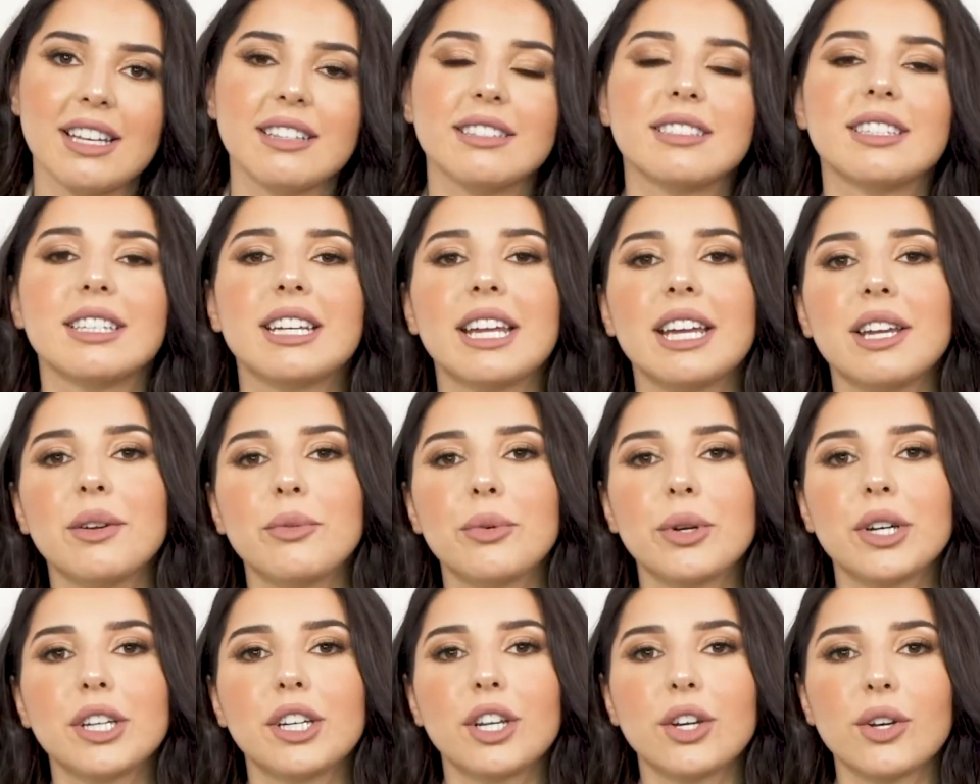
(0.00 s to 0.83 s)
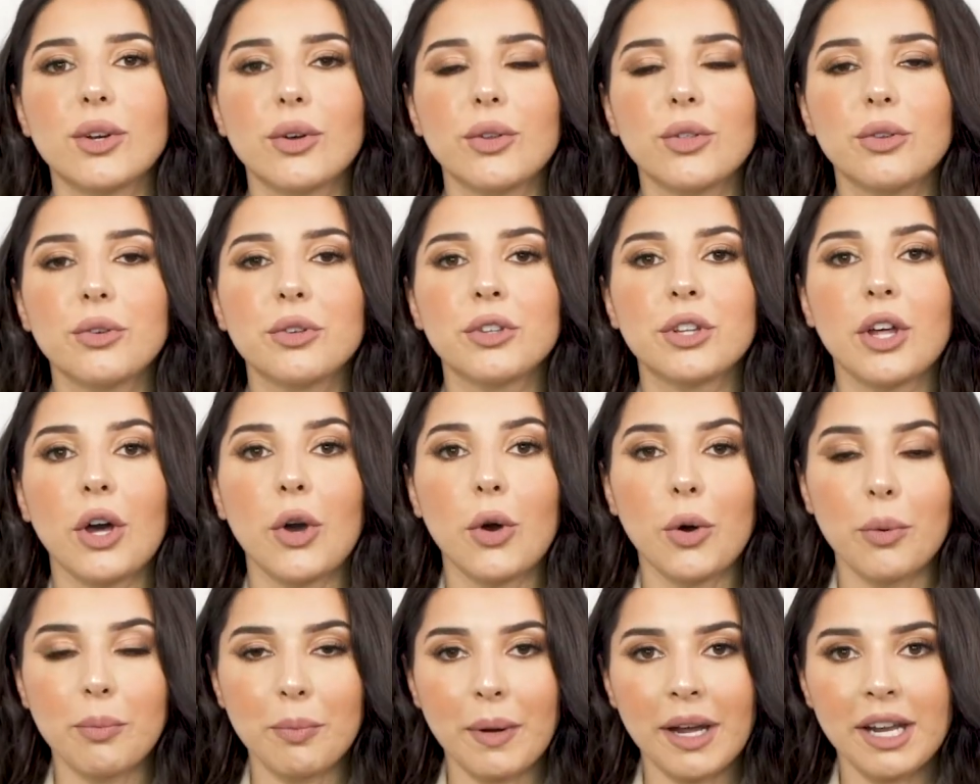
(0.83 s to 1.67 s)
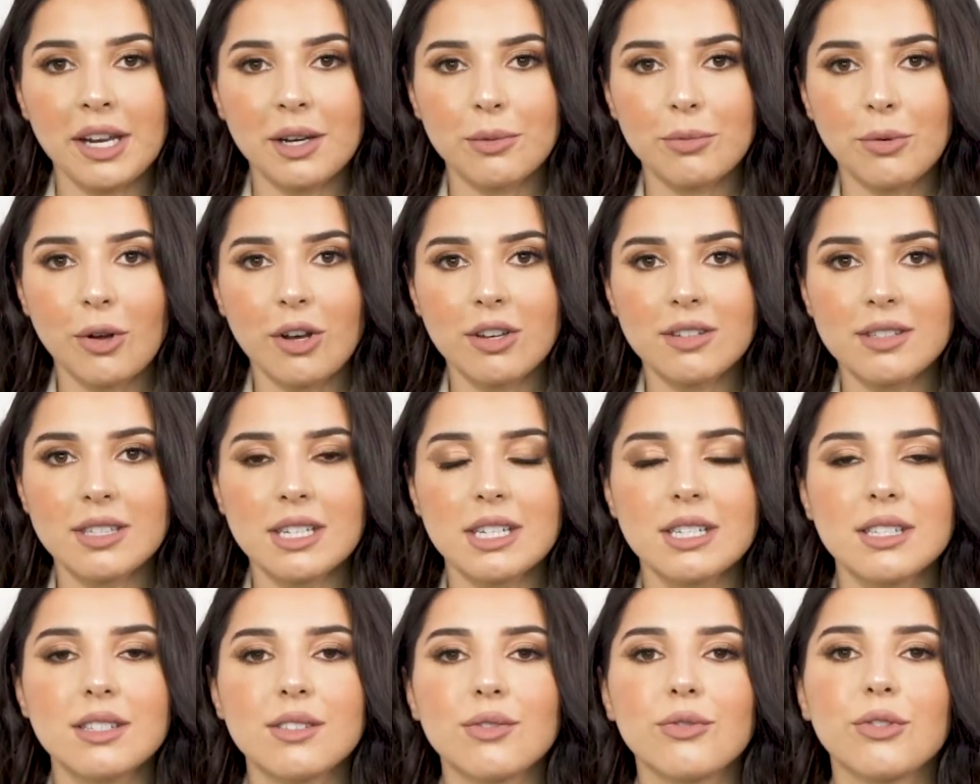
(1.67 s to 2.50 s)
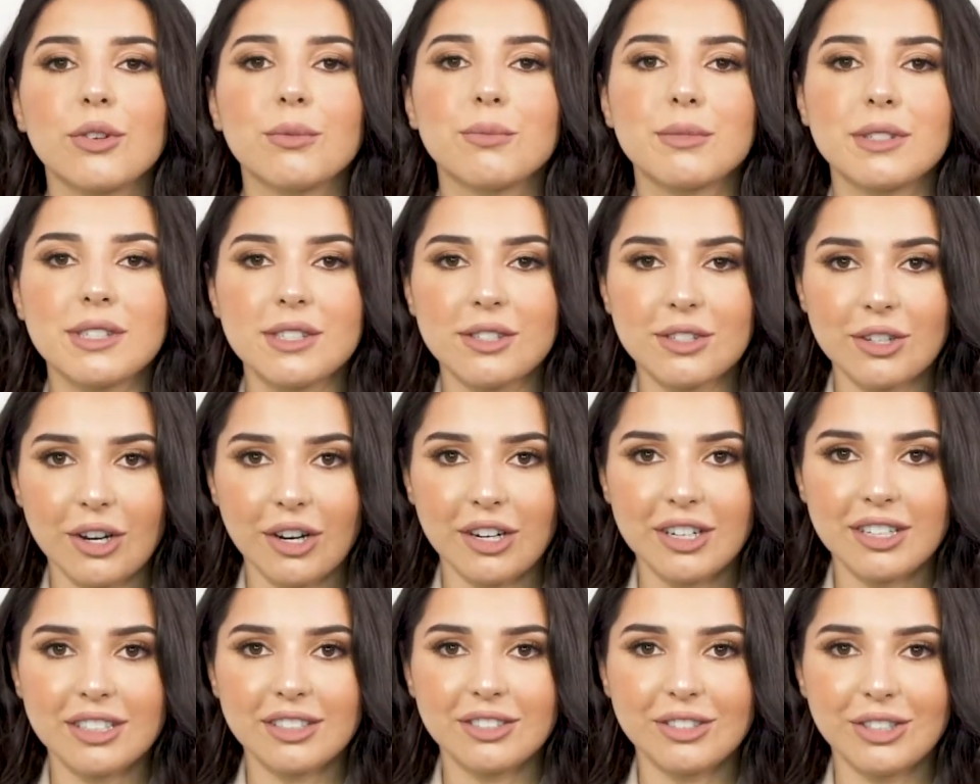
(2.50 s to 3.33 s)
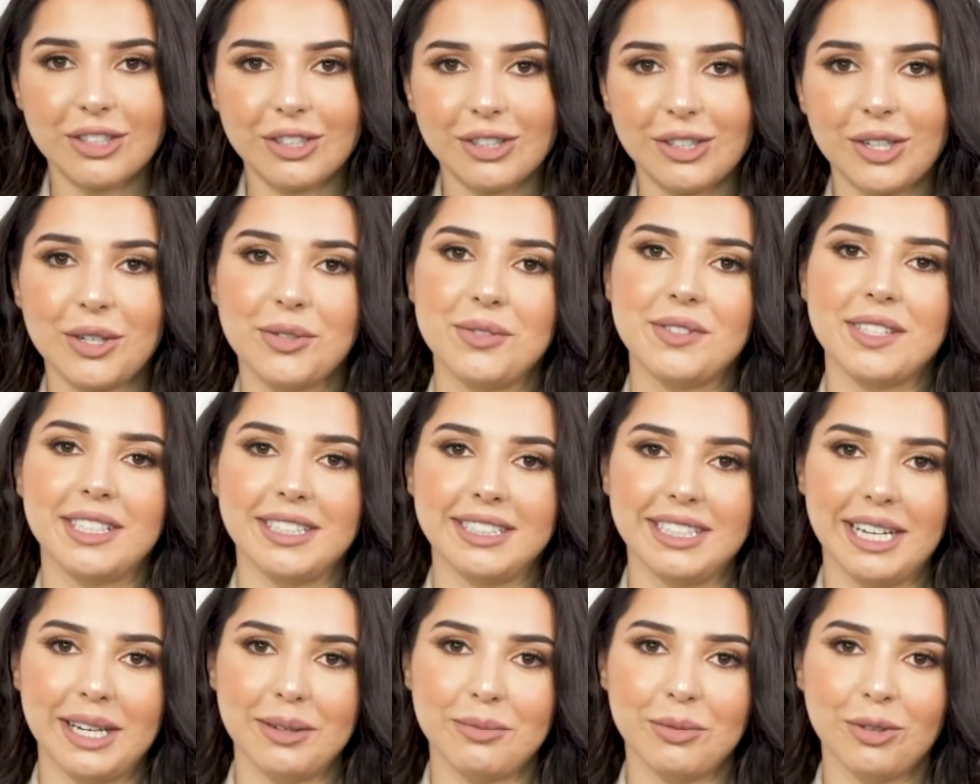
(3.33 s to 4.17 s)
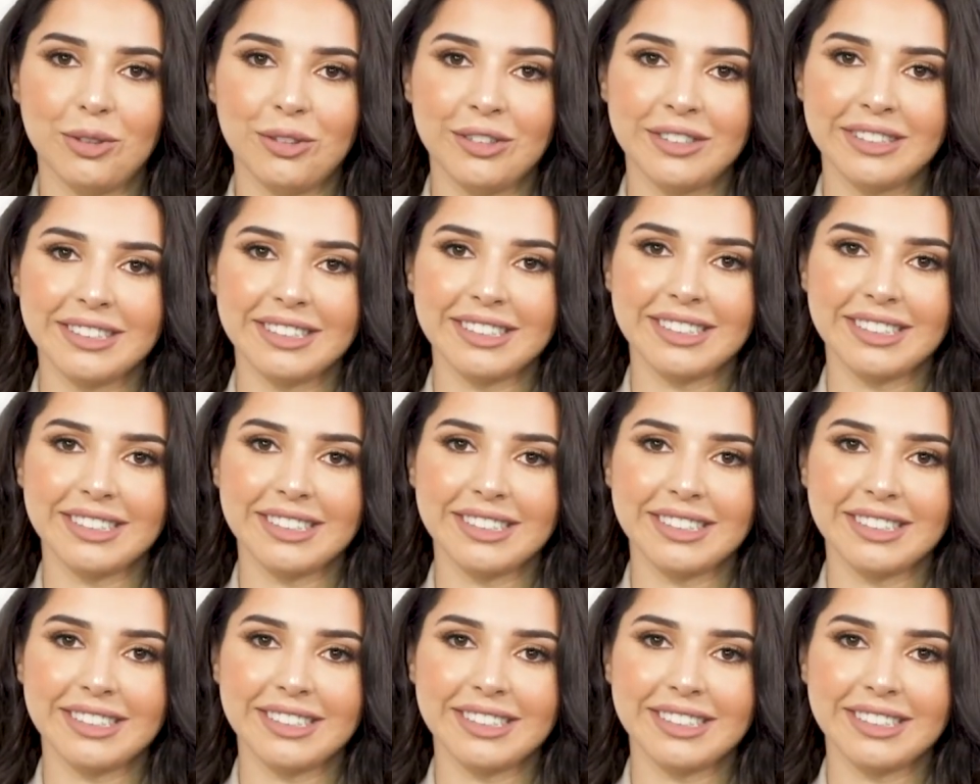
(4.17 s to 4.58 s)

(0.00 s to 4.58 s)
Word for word: Today we're going to go through the home buying process from start to closing table